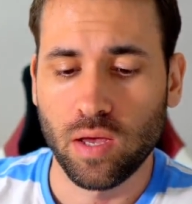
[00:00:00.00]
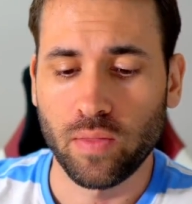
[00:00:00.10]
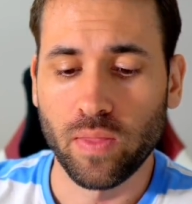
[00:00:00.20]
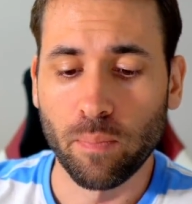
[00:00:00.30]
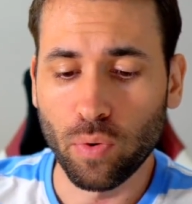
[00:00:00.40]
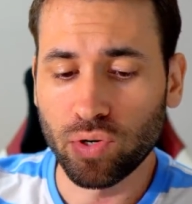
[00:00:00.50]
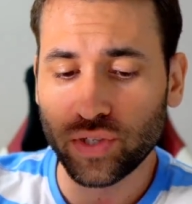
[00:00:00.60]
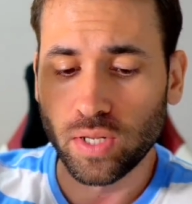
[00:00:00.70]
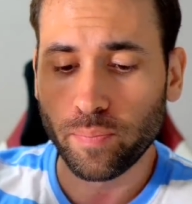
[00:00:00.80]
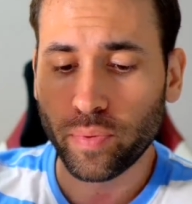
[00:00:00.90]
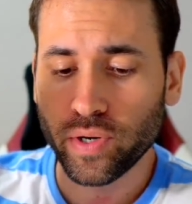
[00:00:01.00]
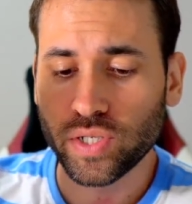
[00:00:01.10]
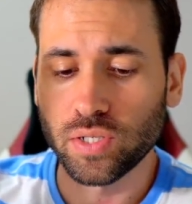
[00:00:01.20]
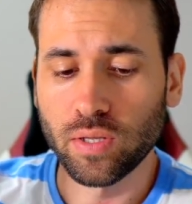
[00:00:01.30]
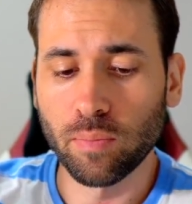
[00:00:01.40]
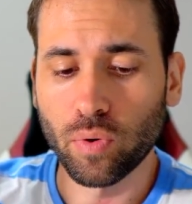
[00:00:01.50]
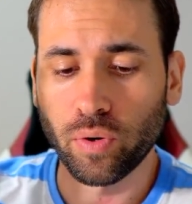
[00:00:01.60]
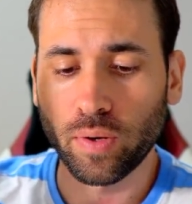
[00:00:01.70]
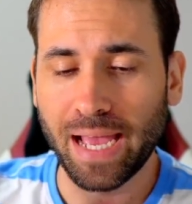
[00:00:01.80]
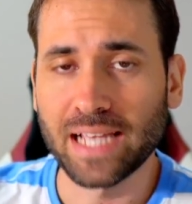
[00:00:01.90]
The more slippage, the more
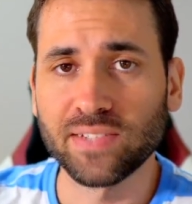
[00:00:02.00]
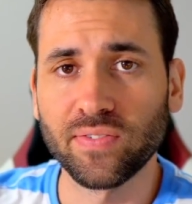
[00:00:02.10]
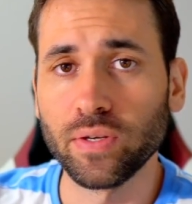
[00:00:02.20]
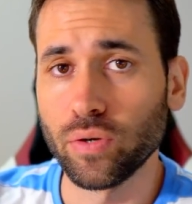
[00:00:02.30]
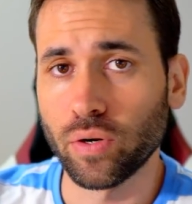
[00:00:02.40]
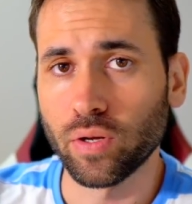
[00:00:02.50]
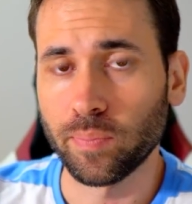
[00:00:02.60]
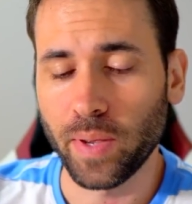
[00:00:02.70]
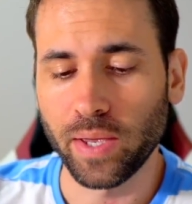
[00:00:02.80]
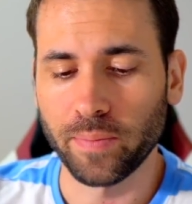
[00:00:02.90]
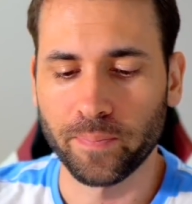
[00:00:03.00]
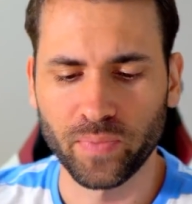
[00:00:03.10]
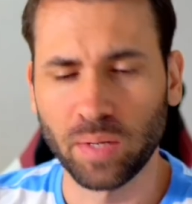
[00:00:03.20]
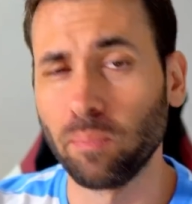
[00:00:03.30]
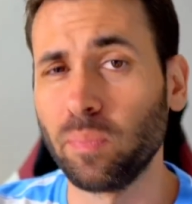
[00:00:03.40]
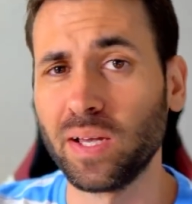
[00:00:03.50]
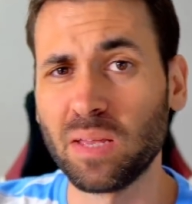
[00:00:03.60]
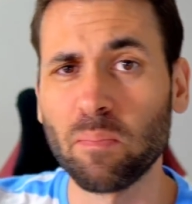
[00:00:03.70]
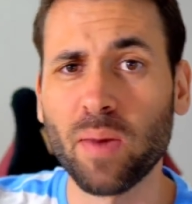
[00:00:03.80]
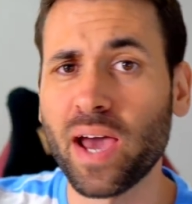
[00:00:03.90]
gas fee you're gonna pay. But
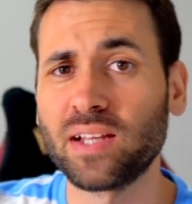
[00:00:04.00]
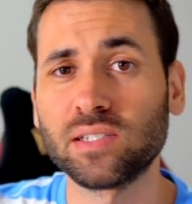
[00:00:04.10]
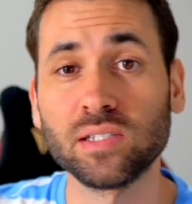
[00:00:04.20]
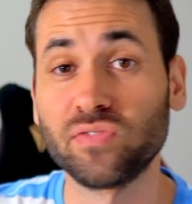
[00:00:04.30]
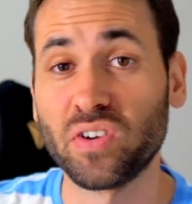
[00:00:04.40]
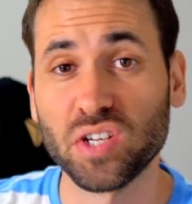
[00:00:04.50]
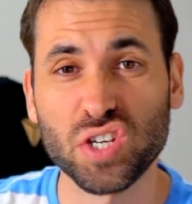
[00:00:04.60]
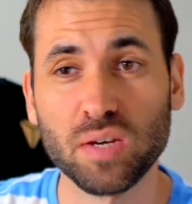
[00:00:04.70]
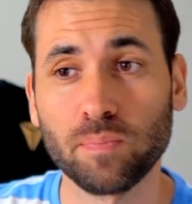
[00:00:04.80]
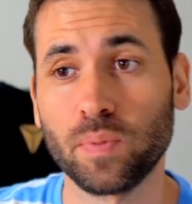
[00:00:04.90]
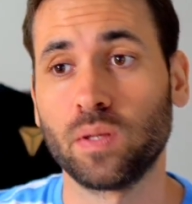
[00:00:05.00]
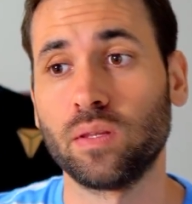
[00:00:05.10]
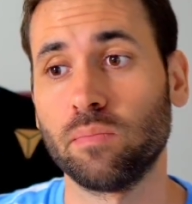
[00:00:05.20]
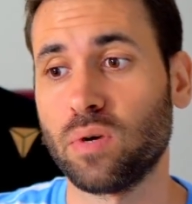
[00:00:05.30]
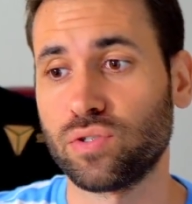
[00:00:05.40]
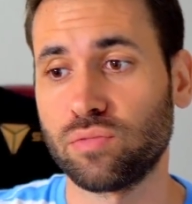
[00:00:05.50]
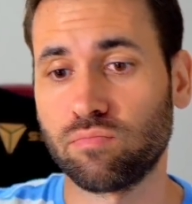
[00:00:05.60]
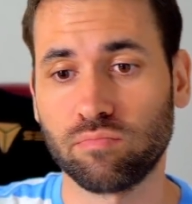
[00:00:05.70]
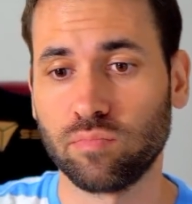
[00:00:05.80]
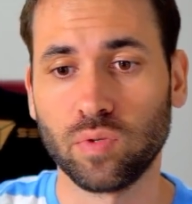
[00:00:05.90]
in Binance, it's very cheap. The most
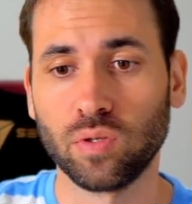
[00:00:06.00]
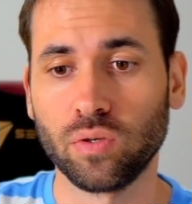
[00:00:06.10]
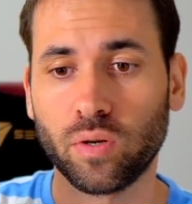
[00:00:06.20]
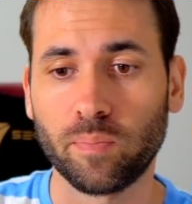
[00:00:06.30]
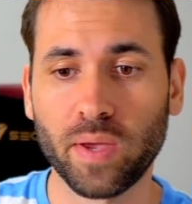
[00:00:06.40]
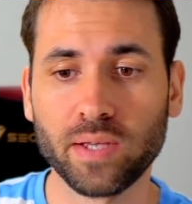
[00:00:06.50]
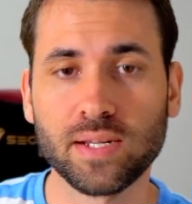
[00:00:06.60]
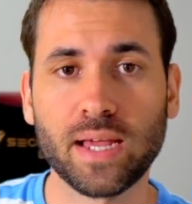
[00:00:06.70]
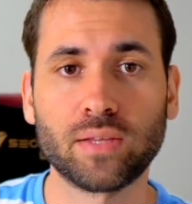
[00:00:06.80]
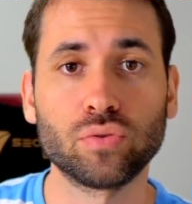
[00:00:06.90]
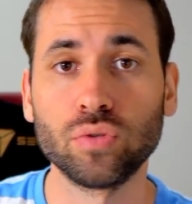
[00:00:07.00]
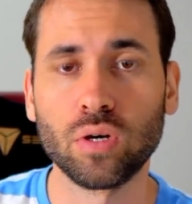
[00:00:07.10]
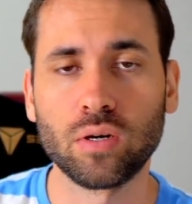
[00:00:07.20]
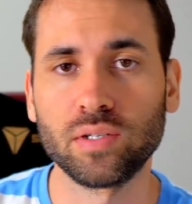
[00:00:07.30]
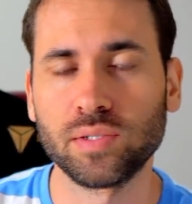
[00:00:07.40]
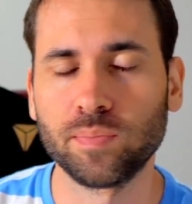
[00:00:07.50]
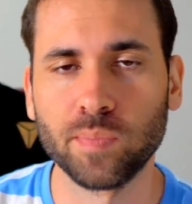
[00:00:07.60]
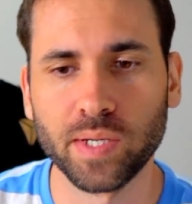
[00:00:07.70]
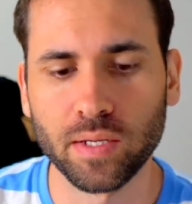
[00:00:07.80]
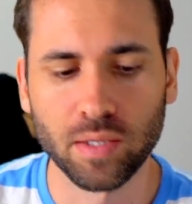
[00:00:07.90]
you're gonna pay is like two dollars,
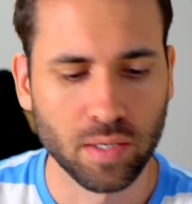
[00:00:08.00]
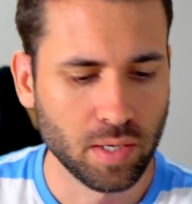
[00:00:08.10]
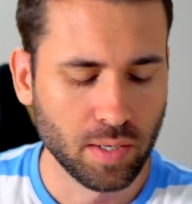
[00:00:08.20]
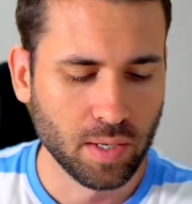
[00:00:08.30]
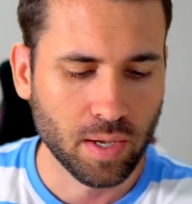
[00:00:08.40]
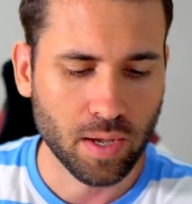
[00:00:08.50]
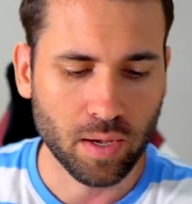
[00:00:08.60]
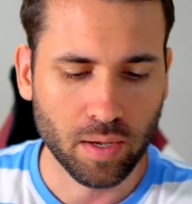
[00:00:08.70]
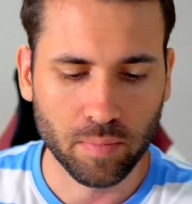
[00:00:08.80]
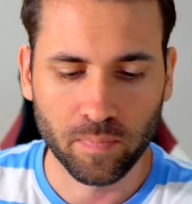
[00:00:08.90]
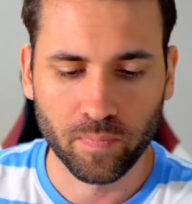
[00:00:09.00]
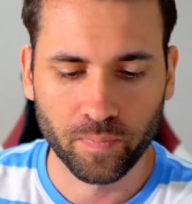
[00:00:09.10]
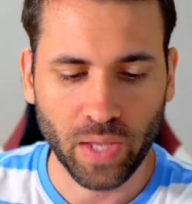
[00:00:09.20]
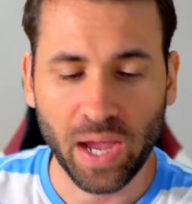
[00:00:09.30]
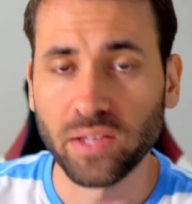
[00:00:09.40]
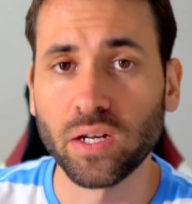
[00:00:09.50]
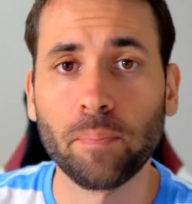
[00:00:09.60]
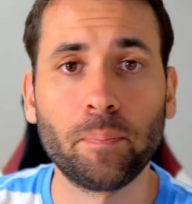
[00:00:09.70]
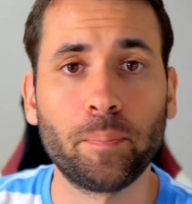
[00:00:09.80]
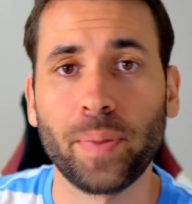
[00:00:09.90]
but uh, I ended
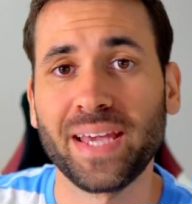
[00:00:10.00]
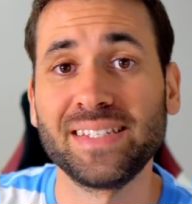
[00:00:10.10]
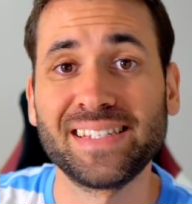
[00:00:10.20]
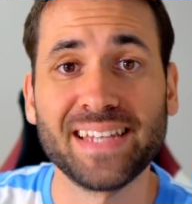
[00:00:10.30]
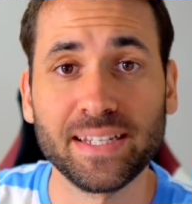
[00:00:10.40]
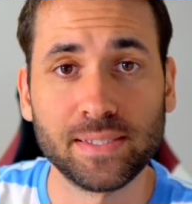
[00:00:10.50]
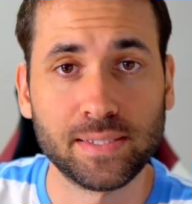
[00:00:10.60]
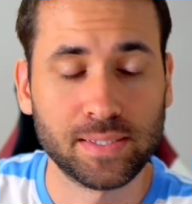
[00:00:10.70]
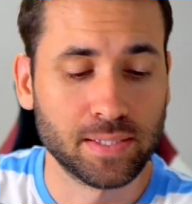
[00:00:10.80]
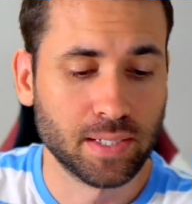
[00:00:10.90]
up paying cents.